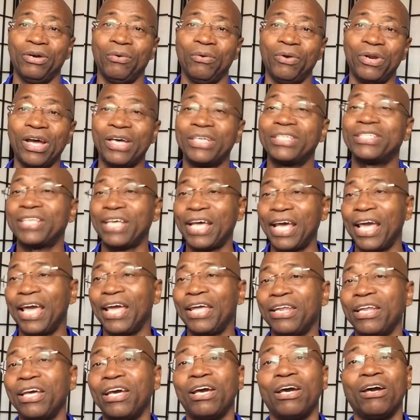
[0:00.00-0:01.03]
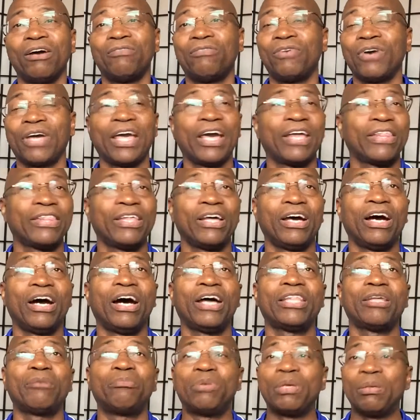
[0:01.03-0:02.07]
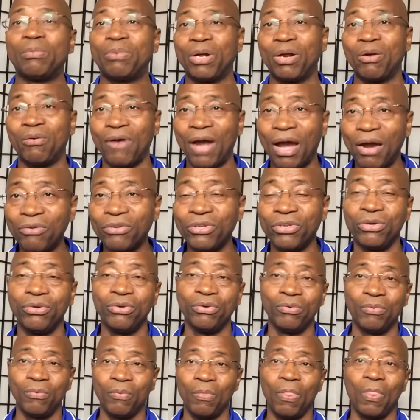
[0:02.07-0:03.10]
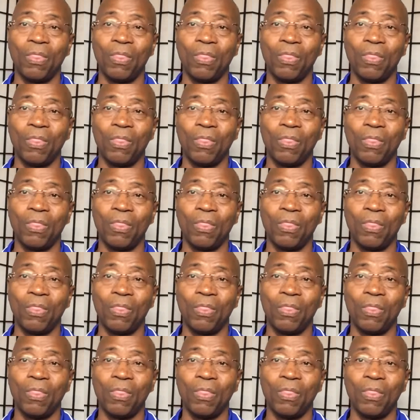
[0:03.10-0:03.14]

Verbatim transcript: We're not saying forget the other people around you.